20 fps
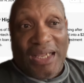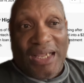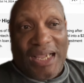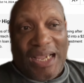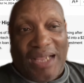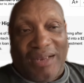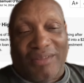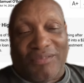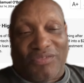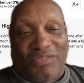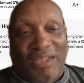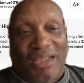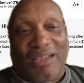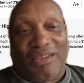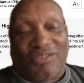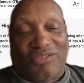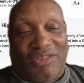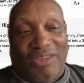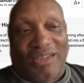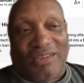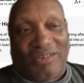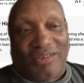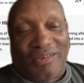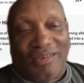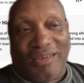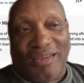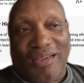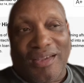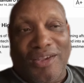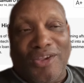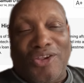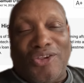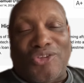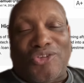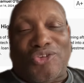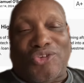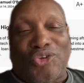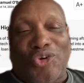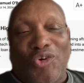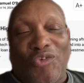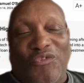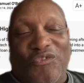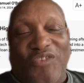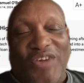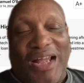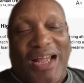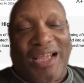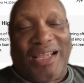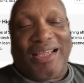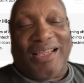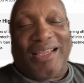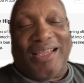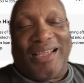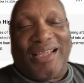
And the thing is this, SoFi